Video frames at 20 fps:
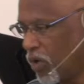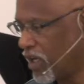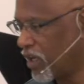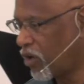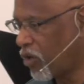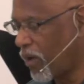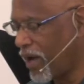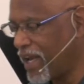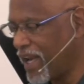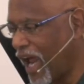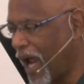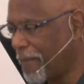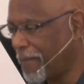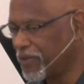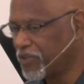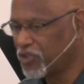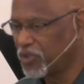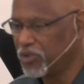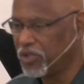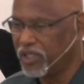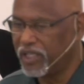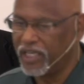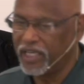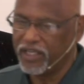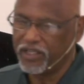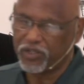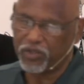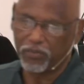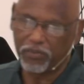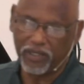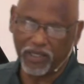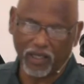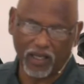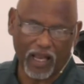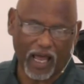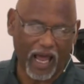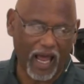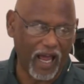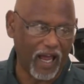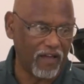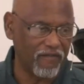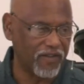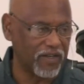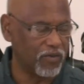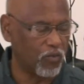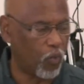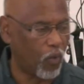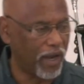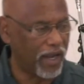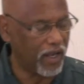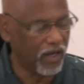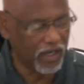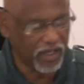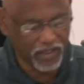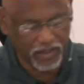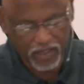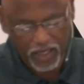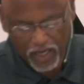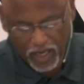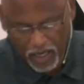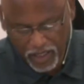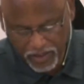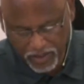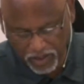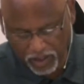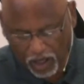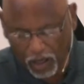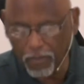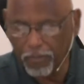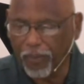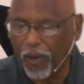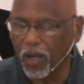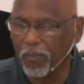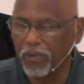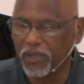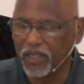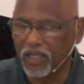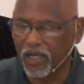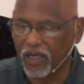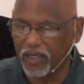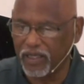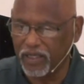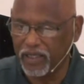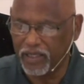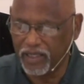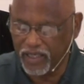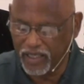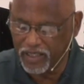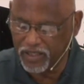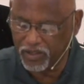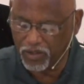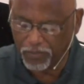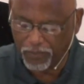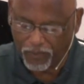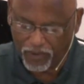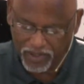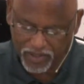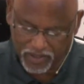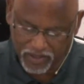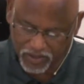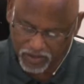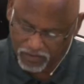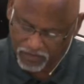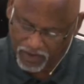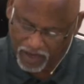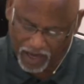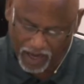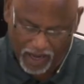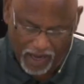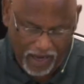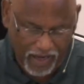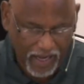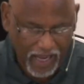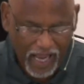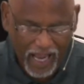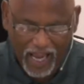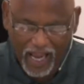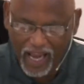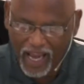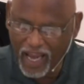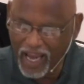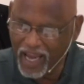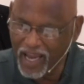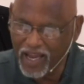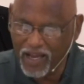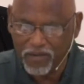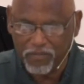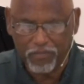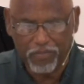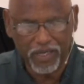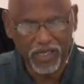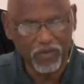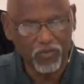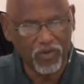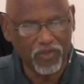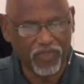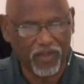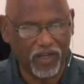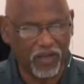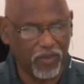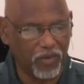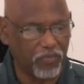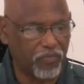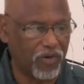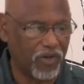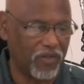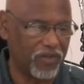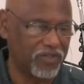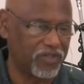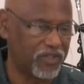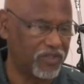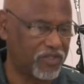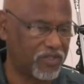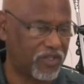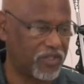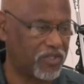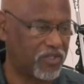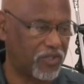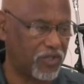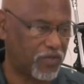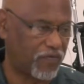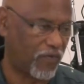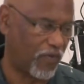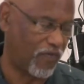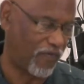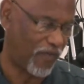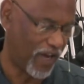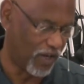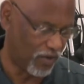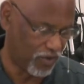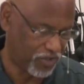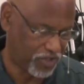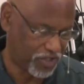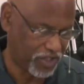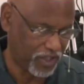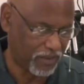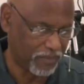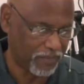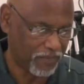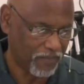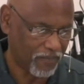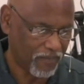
What a great opportunity to be alive and well and to come publicly into the presence of God and be with other brothers and sisters for fellowship.